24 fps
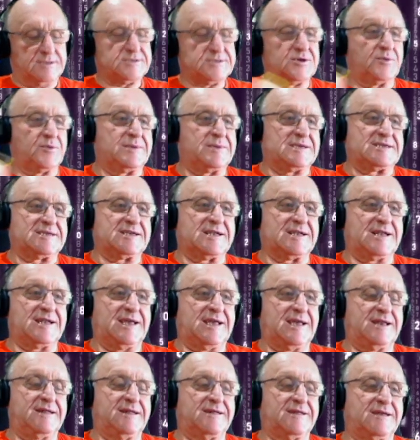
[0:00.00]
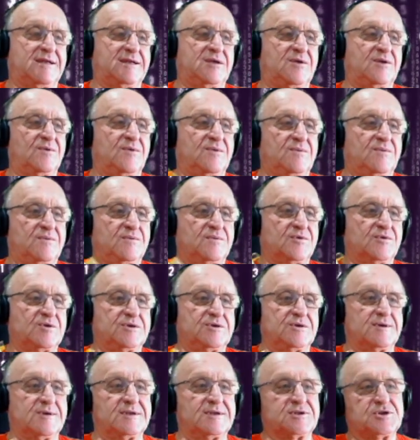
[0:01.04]
So basically anything you
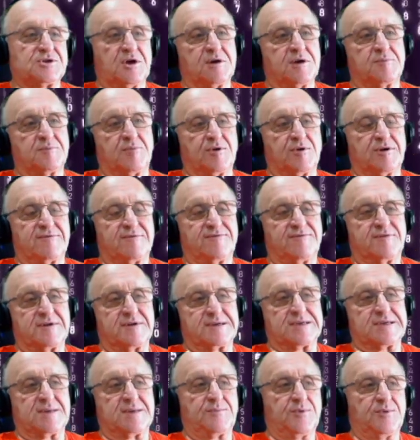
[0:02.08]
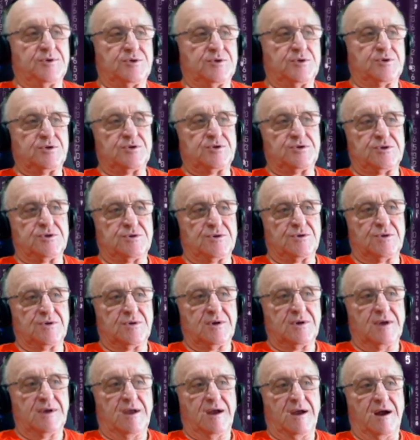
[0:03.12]
could do on a chalkboard, for example, you could do
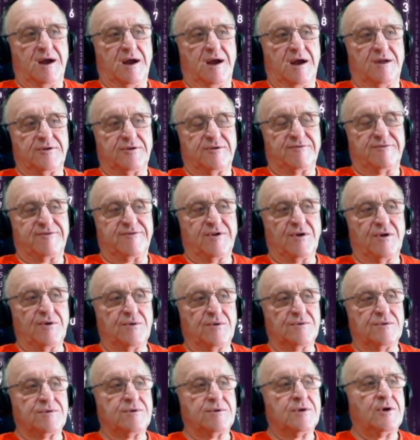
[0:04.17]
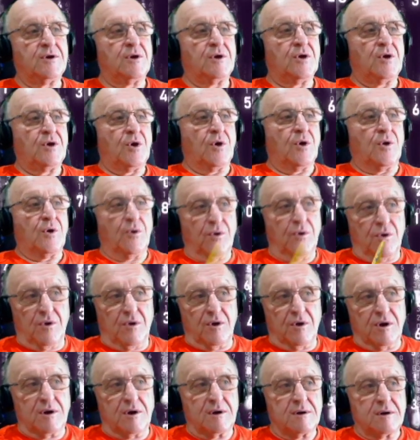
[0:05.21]
on your phone,
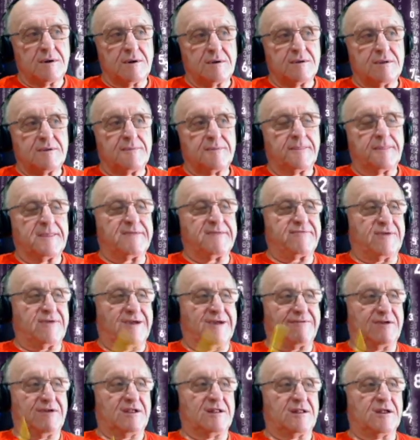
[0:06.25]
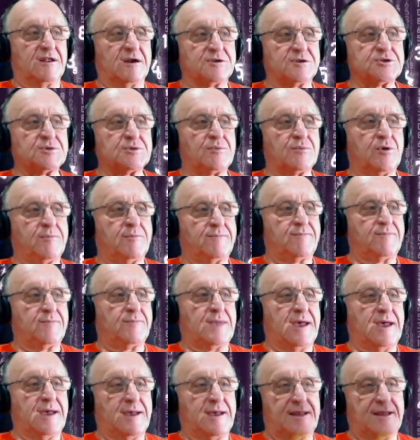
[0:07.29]
or if you have a larger
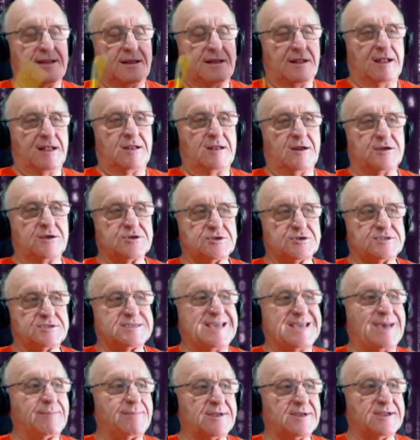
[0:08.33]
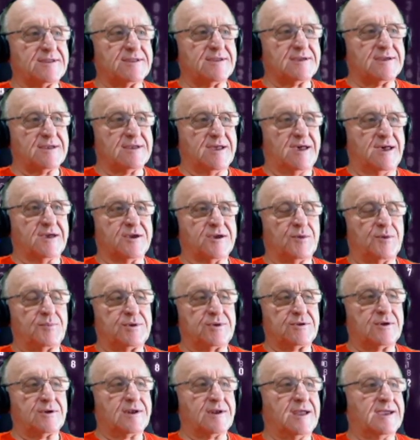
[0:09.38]
uh, a larger tablet uh,
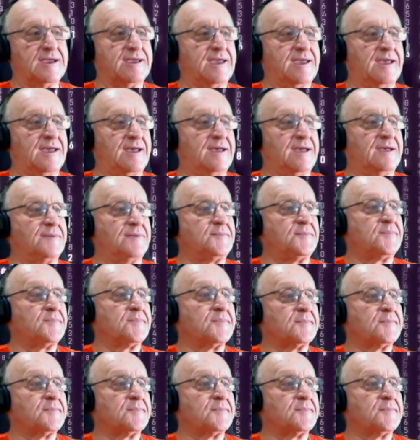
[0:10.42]
computer like uh,